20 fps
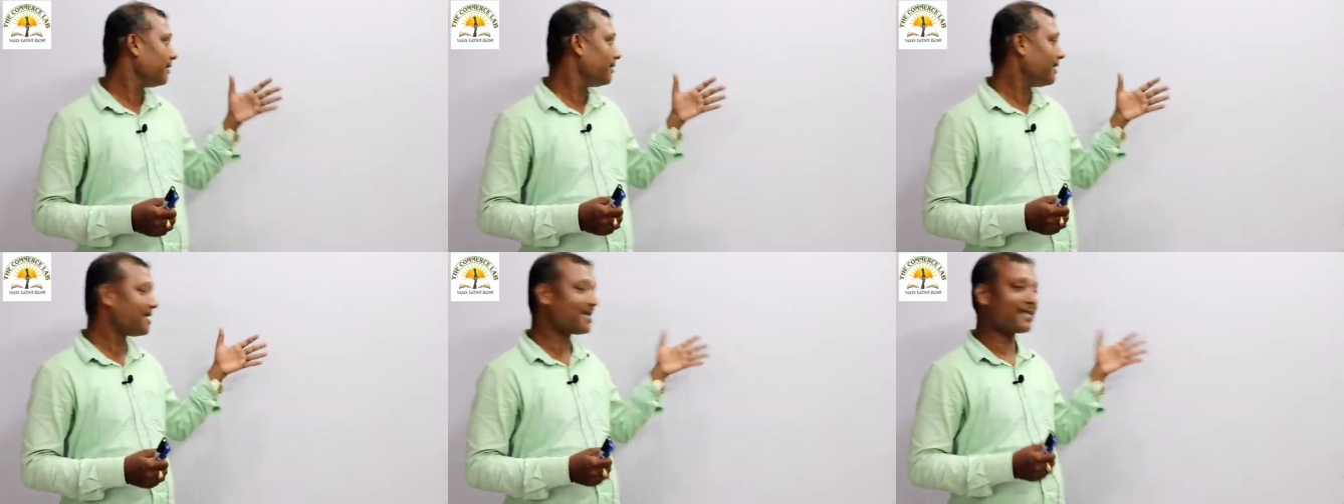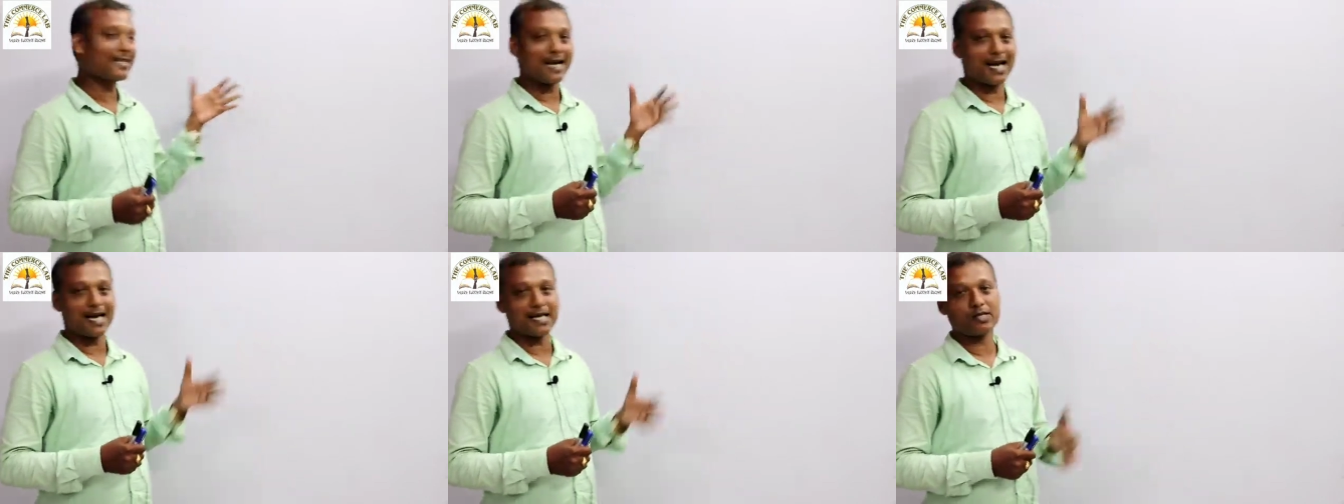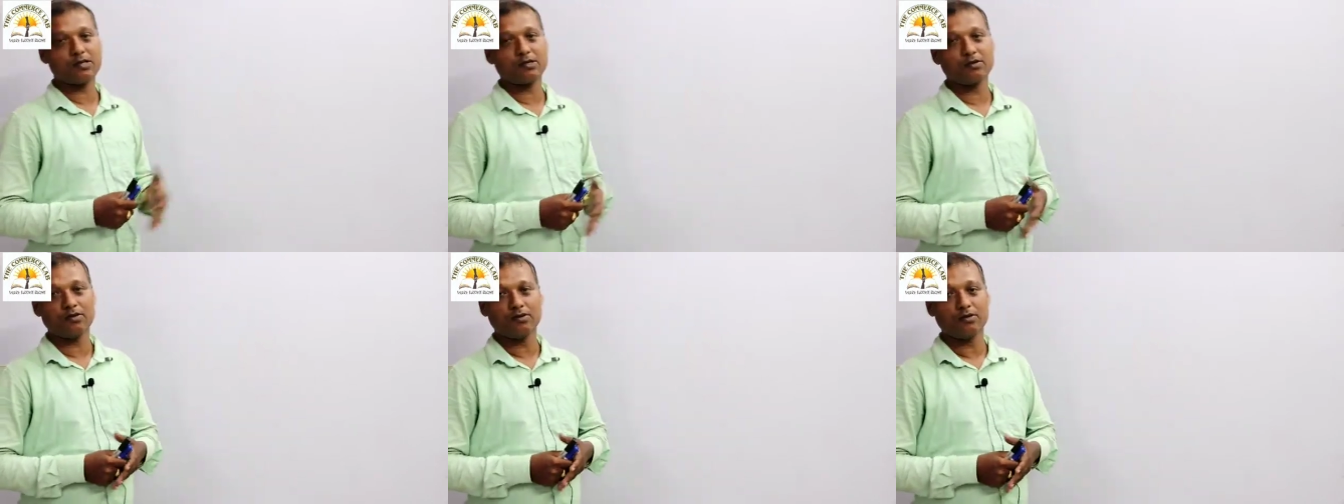In this
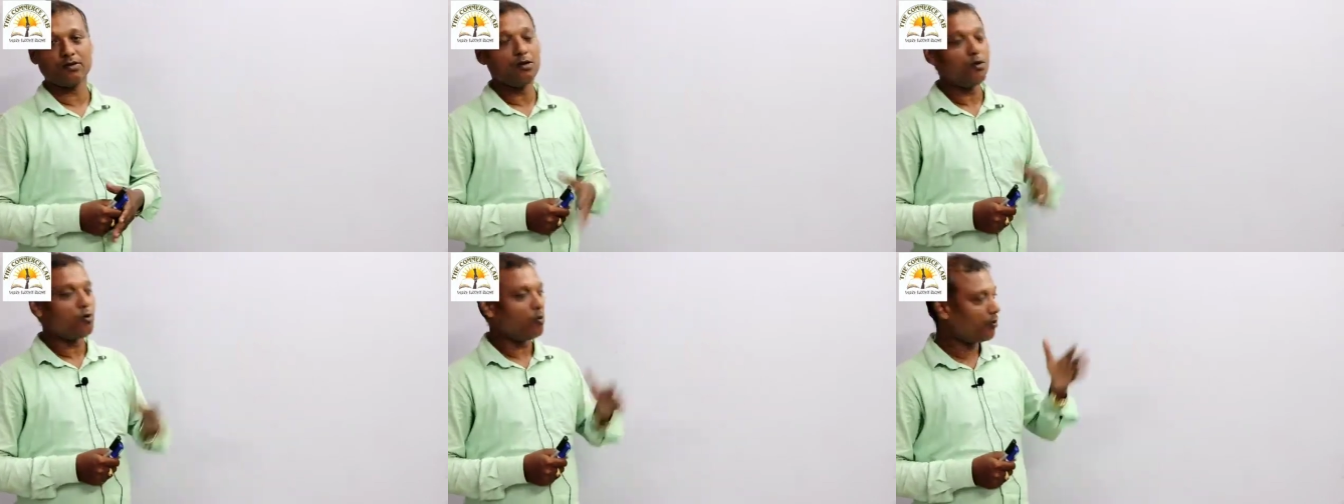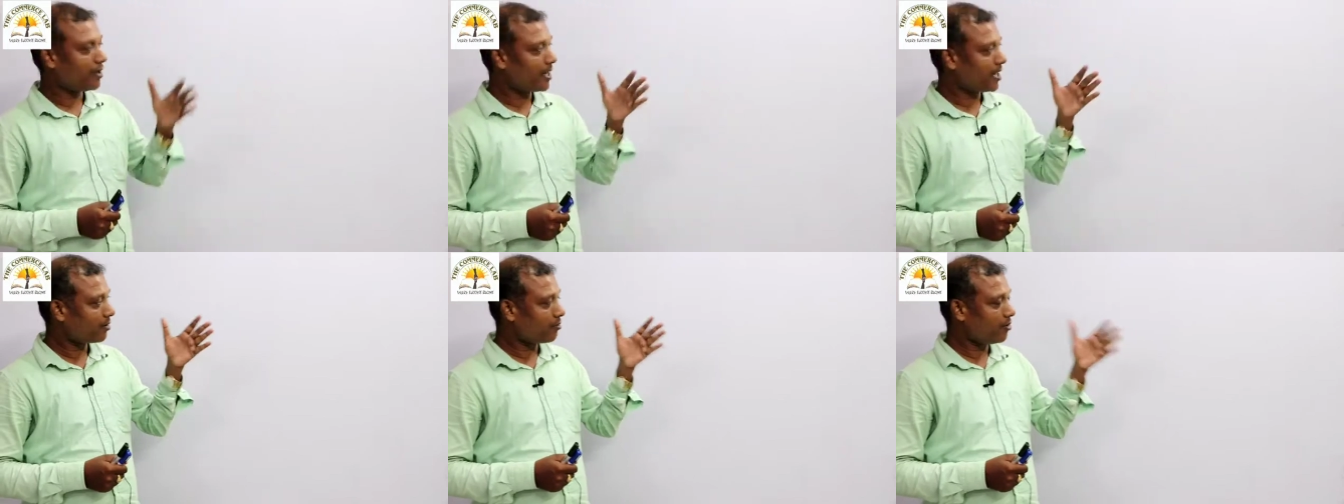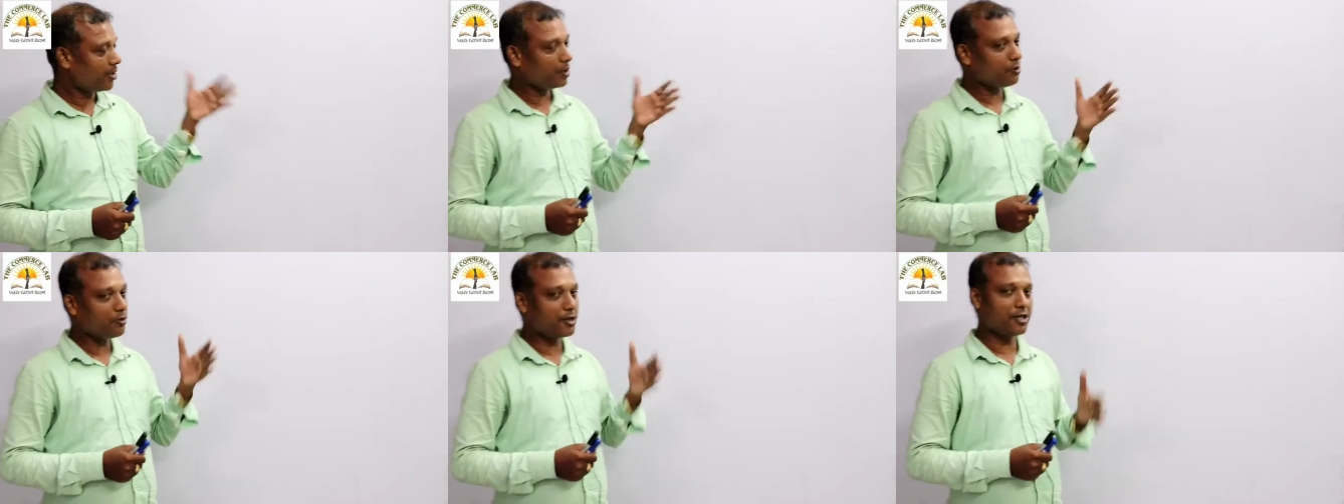class we are
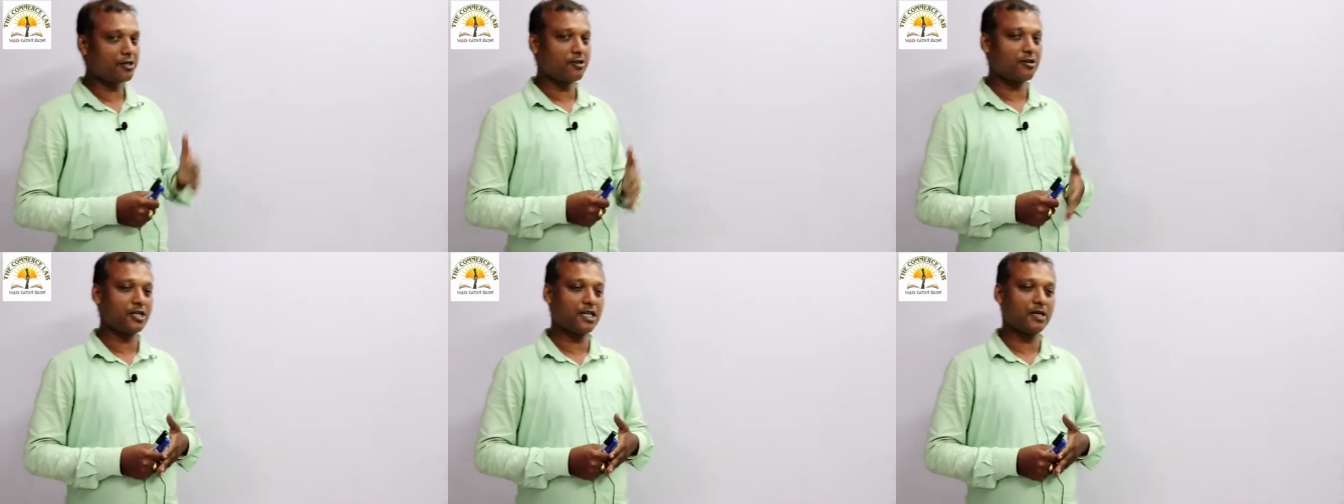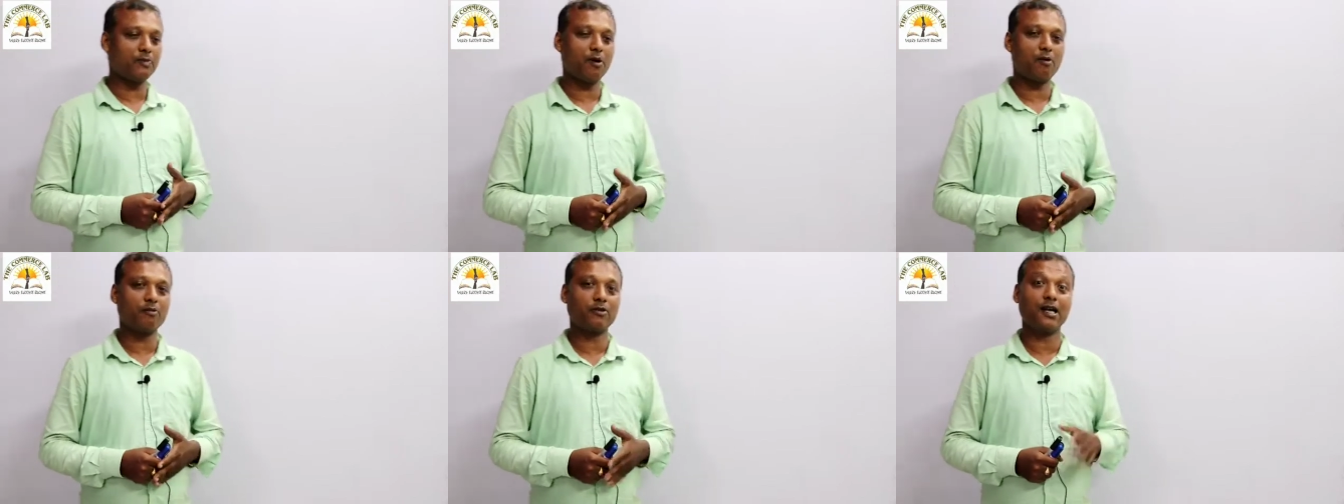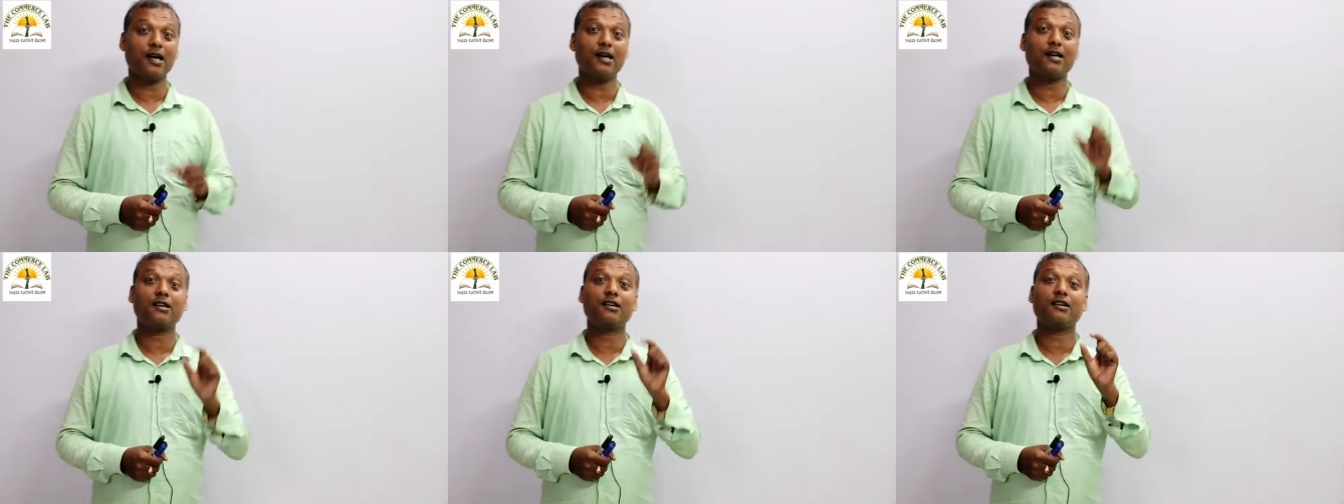going to discuss
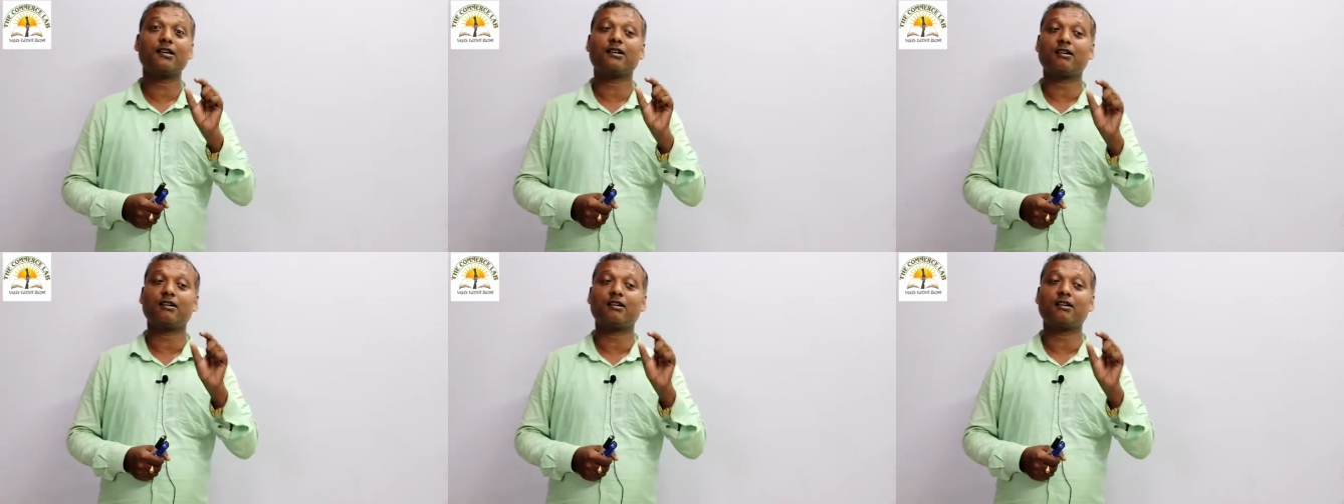about the